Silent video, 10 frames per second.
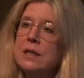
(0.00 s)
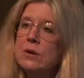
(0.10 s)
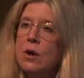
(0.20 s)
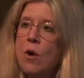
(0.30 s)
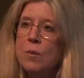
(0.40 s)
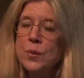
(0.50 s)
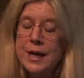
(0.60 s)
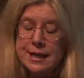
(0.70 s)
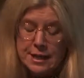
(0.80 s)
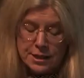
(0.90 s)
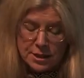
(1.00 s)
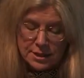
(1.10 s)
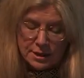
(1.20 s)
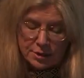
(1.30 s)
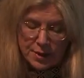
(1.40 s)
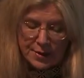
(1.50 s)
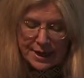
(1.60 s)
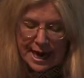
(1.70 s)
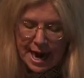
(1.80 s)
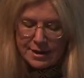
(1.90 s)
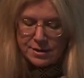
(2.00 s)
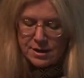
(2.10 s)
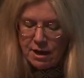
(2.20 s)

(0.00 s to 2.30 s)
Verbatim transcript: incorporated into the literary canons